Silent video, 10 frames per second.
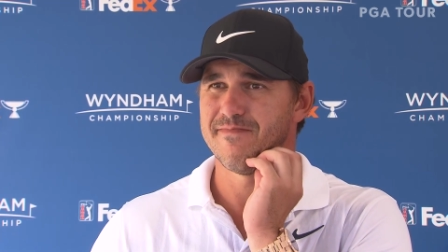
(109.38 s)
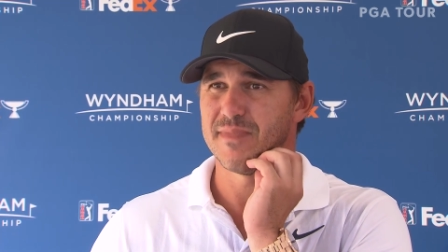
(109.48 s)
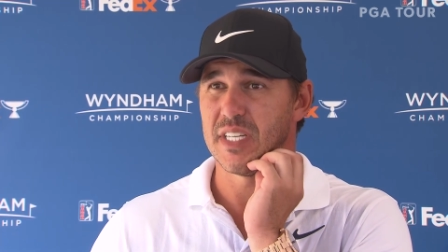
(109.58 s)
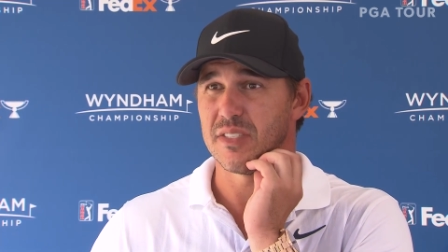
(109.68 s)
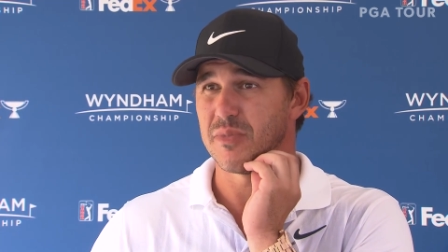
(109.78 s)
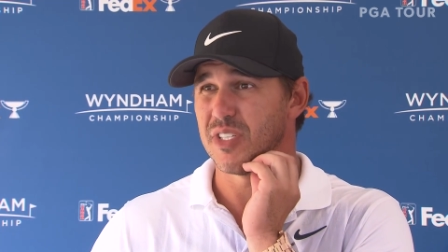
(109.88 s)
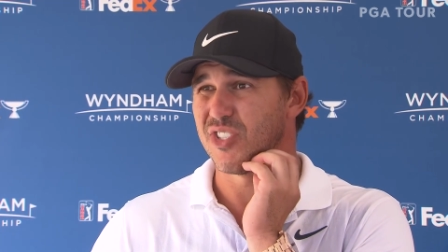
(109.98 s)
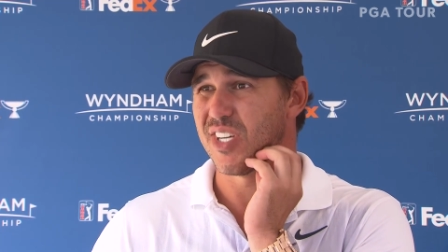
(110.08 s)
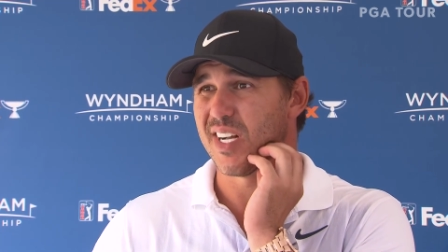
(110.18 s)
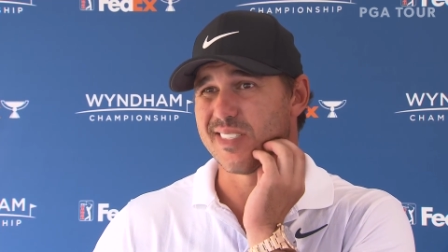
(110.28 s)
Hit some good
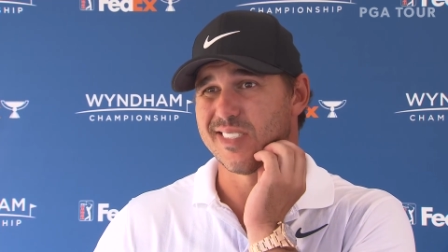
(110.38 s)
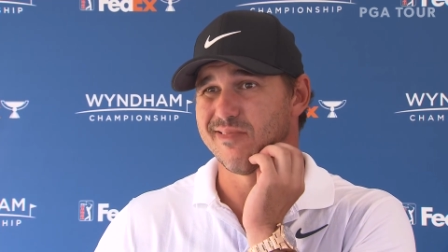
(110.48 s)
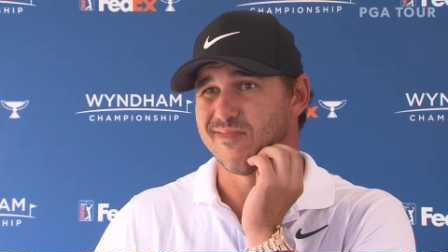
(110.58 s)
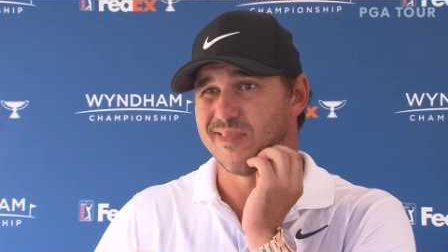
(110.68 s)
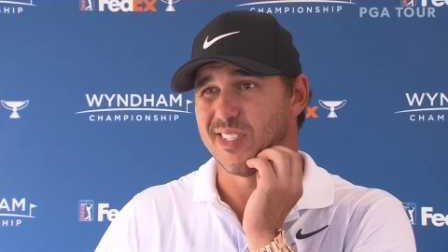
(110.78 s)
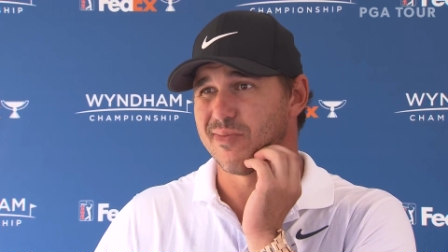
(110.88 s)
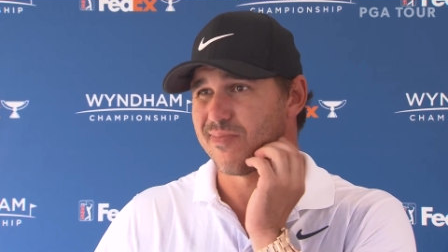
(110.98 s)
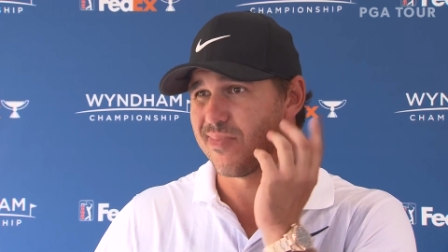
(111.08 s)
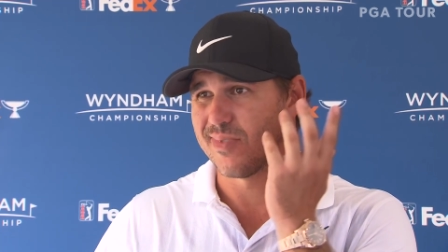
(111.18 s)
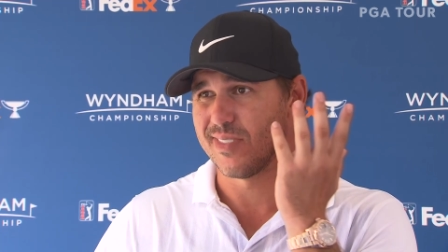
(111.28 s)
shots, and, you know,
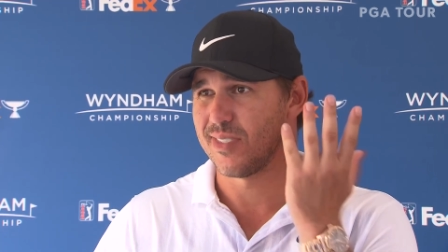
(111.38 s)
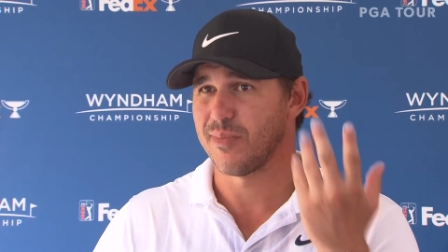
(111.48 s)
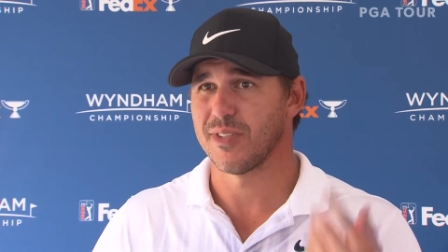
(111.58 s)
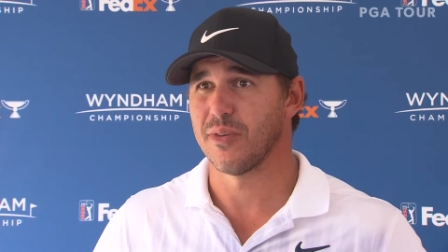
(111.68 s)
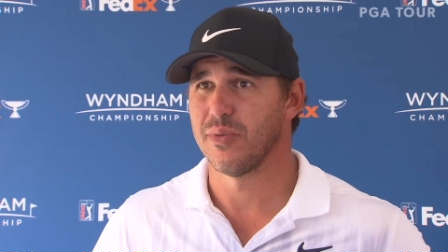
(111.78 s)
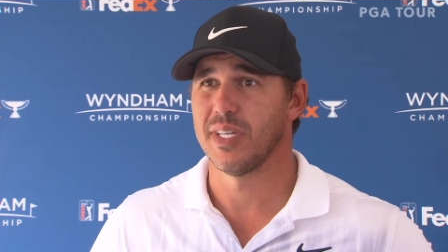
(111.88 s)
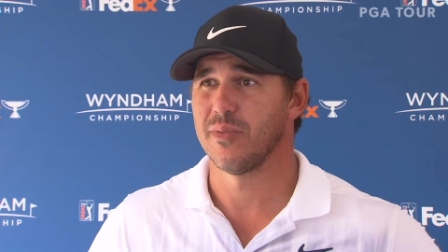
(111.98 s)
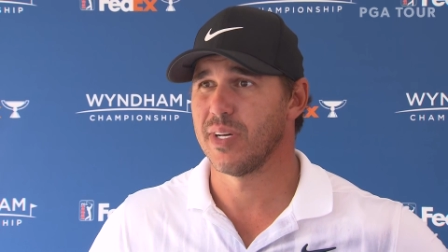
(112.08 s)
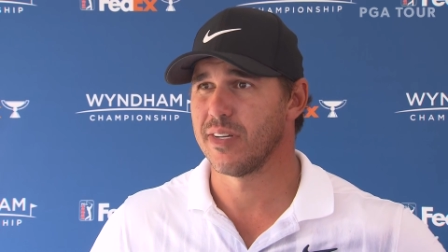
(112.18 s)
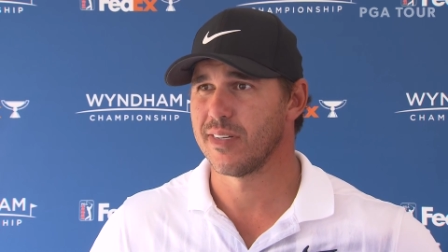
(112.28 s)
it's up to the wind
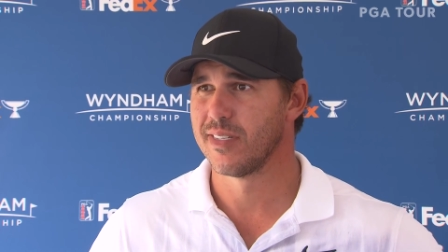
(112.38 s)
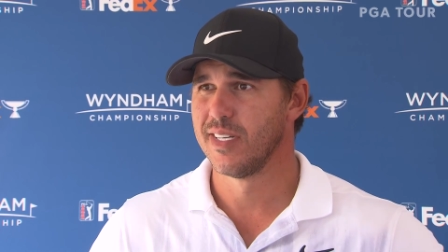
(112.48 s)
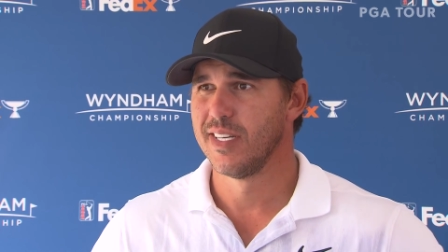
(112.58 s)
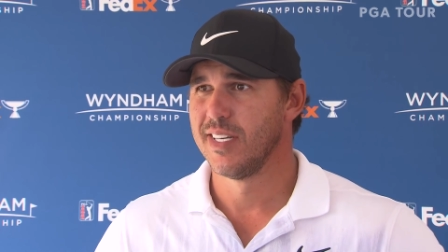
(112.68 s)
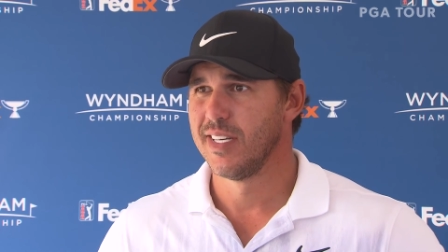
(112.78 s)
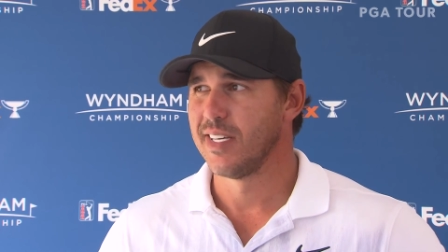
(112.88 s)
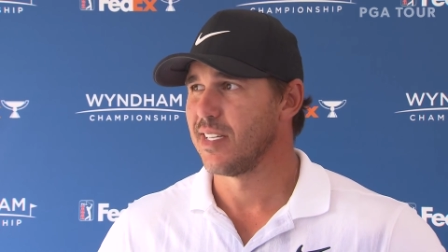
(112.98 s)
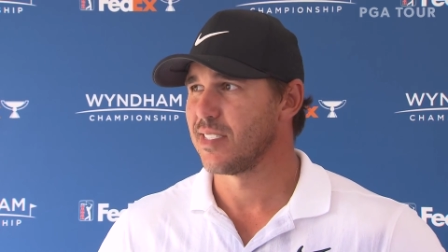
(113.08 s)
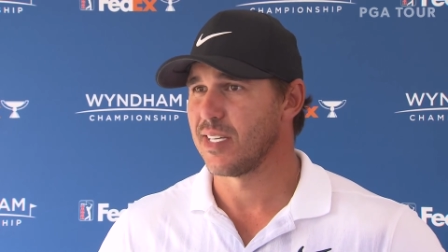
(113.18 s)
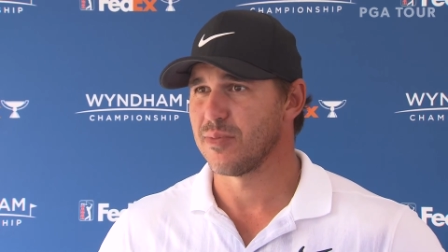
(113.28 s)
whether it
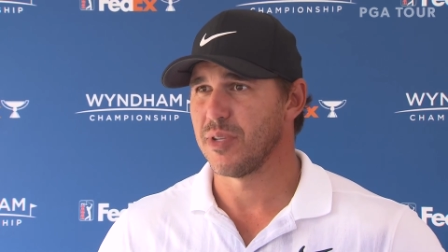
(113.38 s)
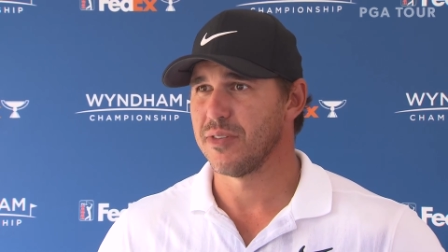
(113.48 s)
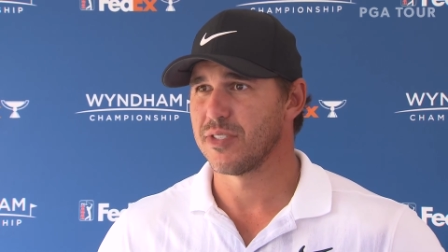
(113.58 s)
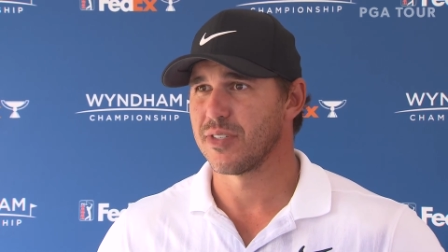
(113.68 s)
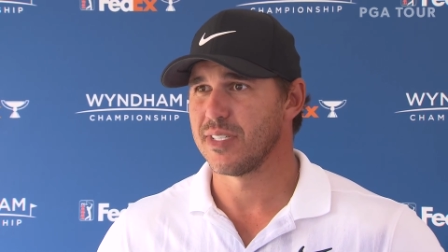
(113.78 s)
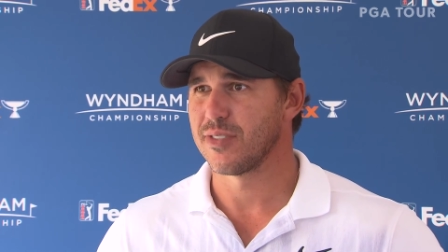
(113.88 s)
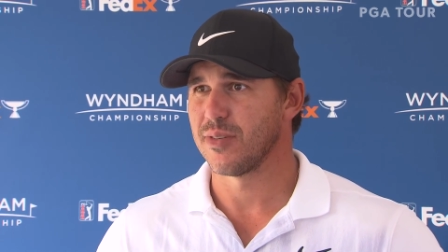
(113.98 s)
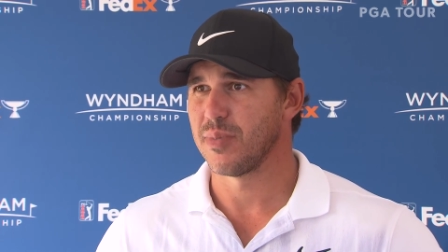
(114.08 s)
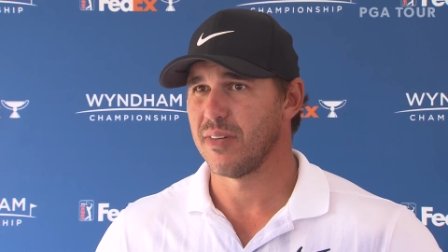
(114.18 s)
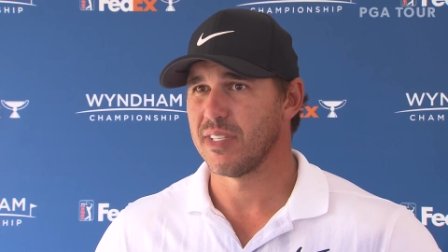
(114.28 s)
stays below the trees or
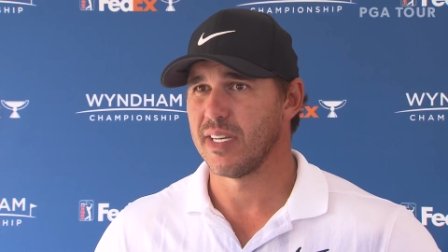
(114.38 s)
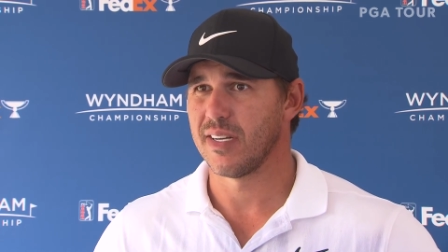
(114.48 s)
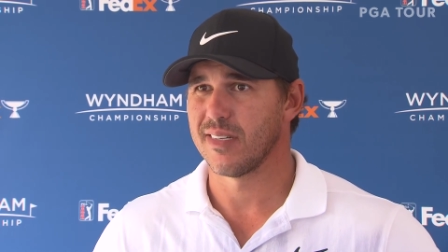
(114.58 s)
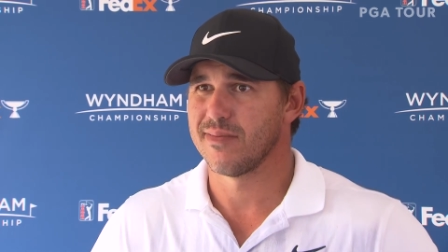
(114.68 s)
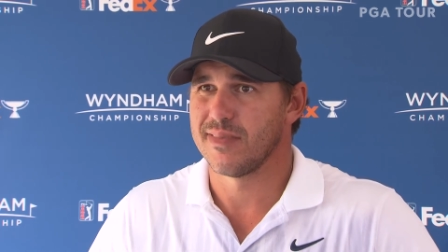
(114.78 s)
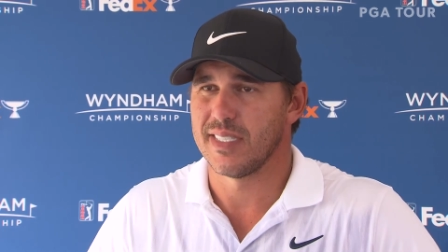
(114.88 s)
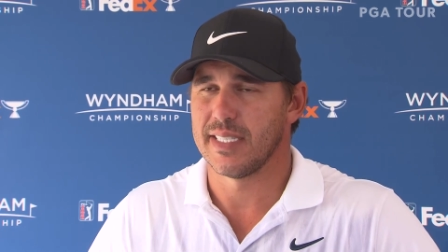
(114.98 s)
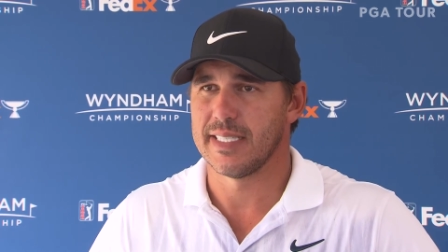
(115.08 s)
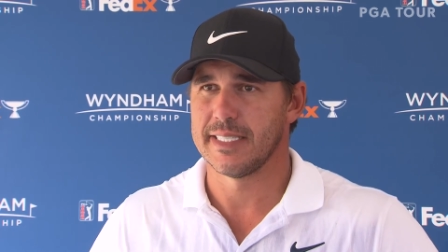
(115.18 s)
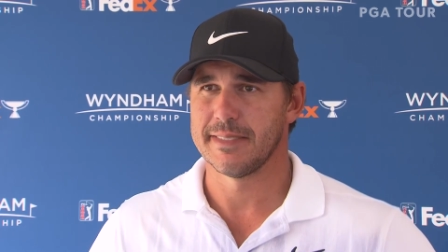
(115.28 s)
above it there.
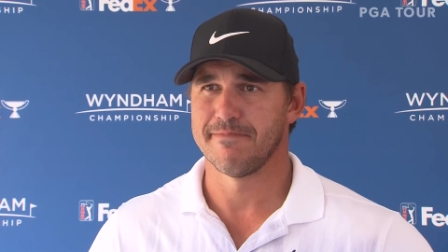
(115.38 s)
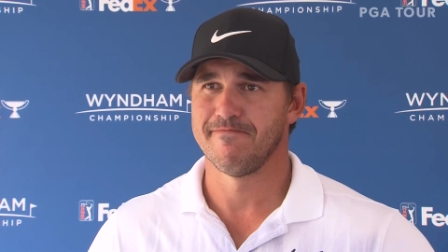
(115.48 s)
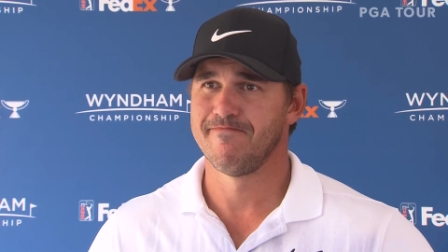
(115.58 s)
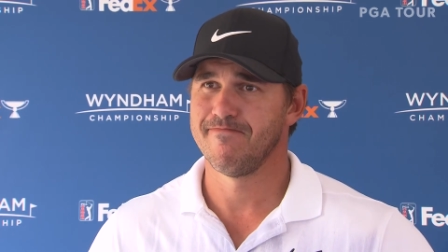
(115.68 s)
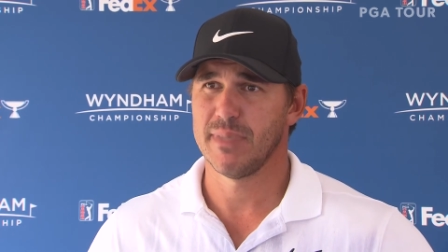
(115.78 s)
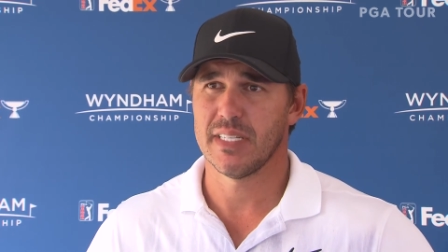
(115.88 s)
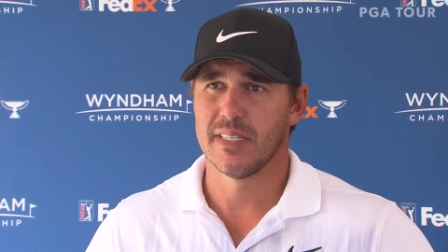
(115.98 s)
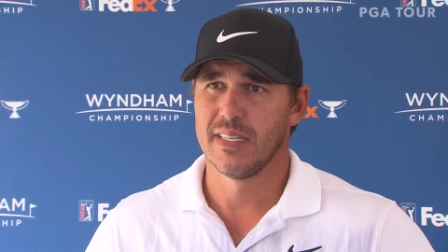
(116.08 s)
But,